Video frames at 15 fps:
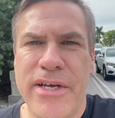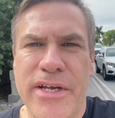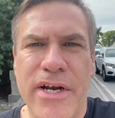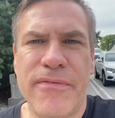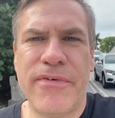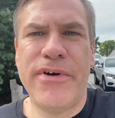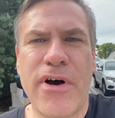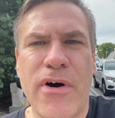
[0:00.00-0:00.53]
You
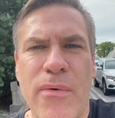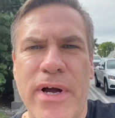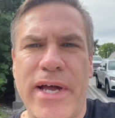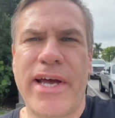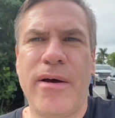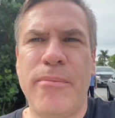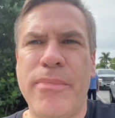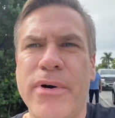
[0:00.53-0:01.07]
never know what
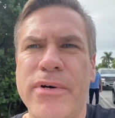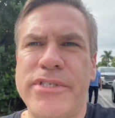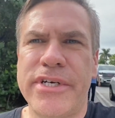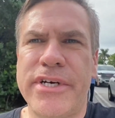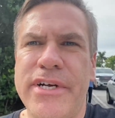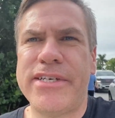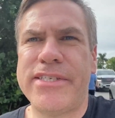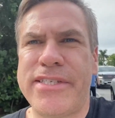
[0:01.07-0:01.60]
kind of boat
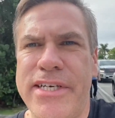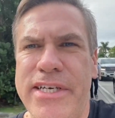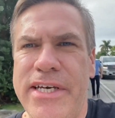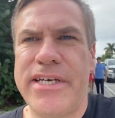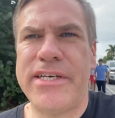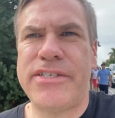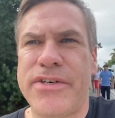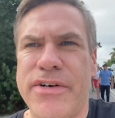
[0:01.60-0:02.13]
you're gonna
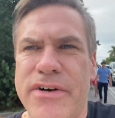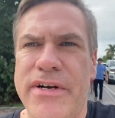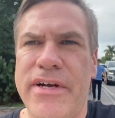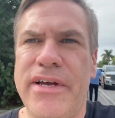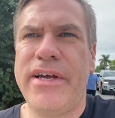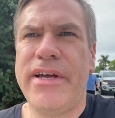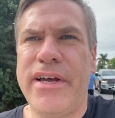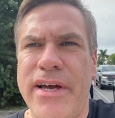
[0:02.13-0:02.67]
see as you're
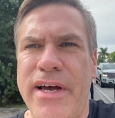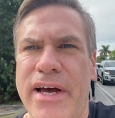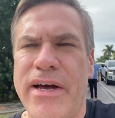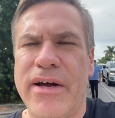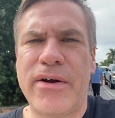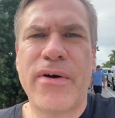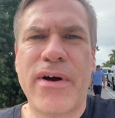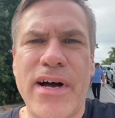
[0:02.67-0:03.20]

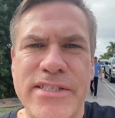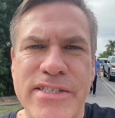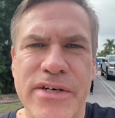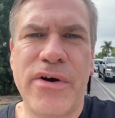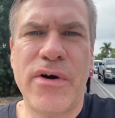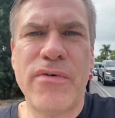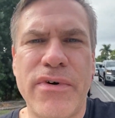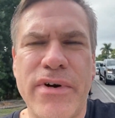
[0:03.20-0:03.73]
crossing
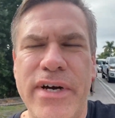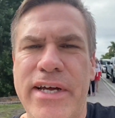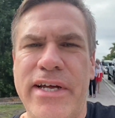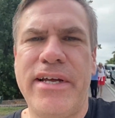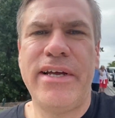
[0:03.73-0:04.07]
over it.